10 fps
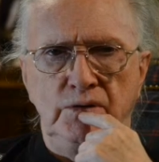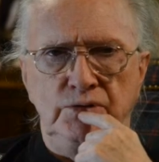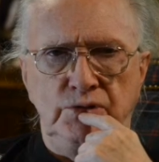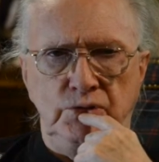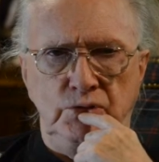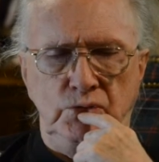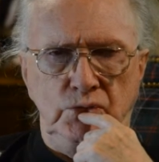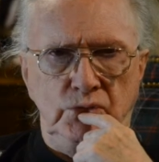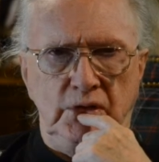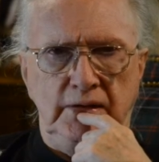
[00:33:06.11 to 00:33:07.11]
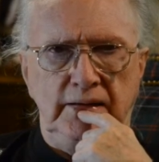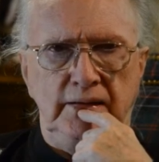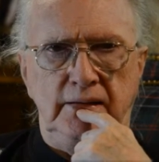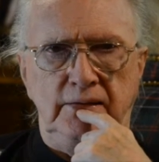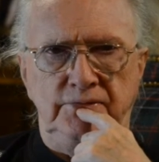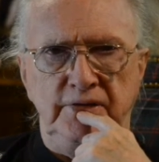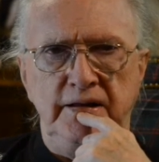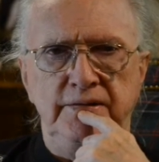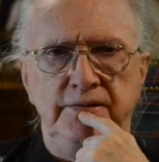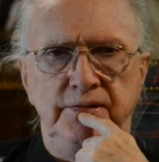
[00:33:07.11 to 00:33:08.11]
to a
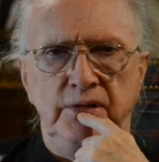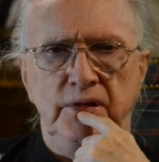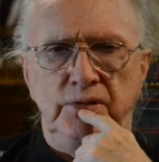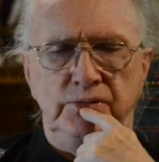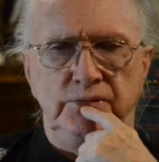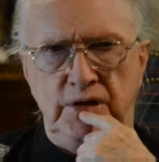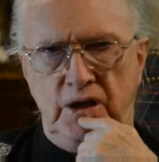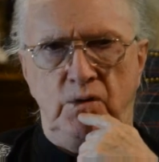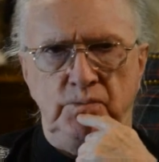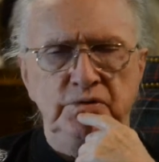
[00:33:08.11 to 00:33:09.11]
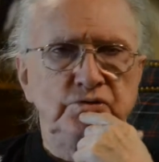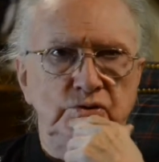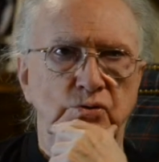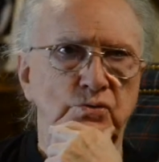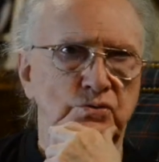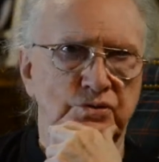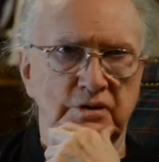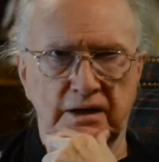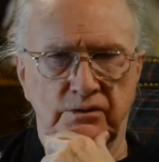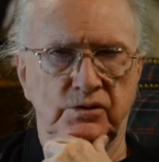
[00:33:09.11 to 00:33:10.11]
fund to help in schools or
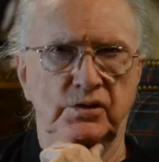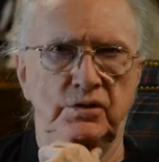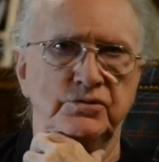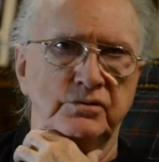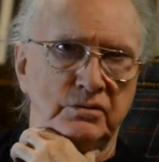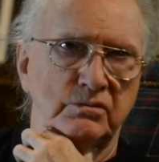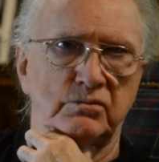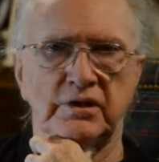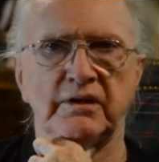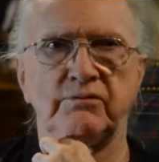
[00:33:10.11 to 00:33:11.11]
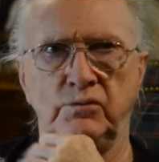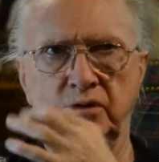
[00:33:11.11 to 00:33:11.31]
agriculture or whatever.